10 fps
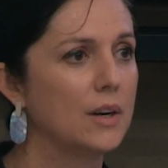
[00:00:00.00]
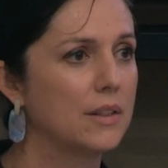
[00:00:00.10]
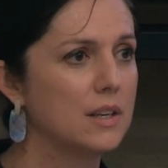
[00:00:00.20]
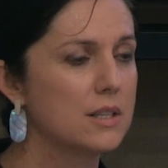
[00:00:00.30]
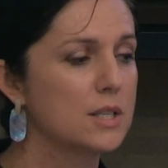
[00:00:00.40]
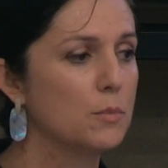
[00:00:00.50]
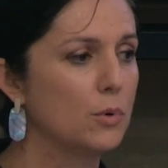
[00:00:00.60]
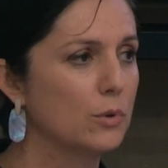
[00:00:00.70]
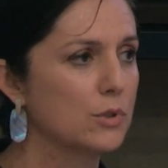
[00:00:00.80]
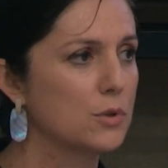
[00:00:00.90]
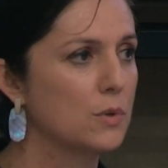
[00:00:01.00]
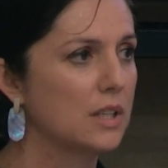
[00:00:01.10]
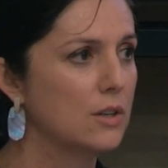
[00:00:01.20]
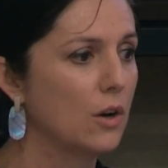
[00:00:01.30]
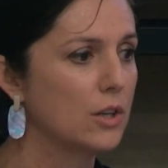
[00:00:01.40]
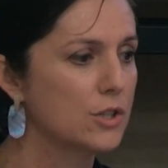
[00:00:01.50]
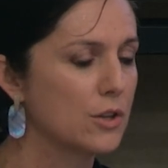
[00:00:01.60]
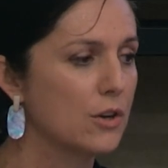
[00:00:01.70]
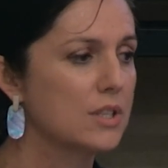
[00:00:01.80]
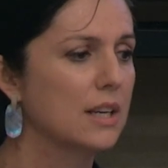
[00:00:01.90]
And I think it's important to acknowledge
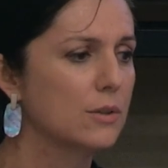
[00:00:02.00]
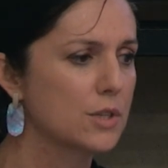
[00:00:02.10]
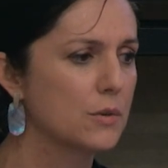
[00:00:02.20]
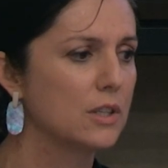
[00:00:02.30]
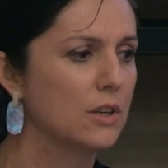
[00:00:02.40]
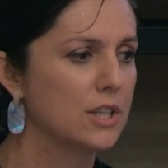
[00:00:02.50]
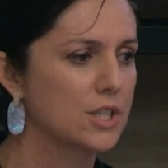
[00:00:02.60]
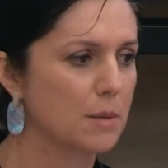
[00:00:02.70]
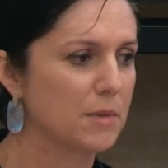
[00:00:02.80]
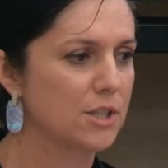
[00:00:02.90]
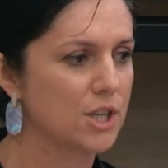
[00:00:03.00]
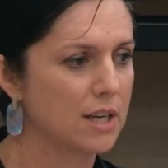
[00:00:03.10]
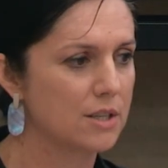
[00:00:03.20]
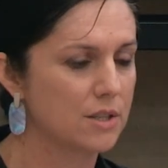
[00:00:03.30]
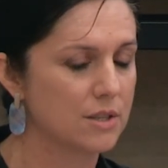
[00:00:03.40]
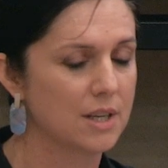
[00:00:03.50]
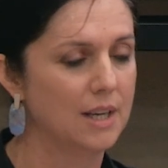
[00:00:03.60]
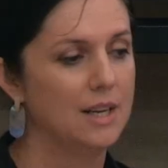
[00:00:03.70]
those and also acknowledge some of the changes.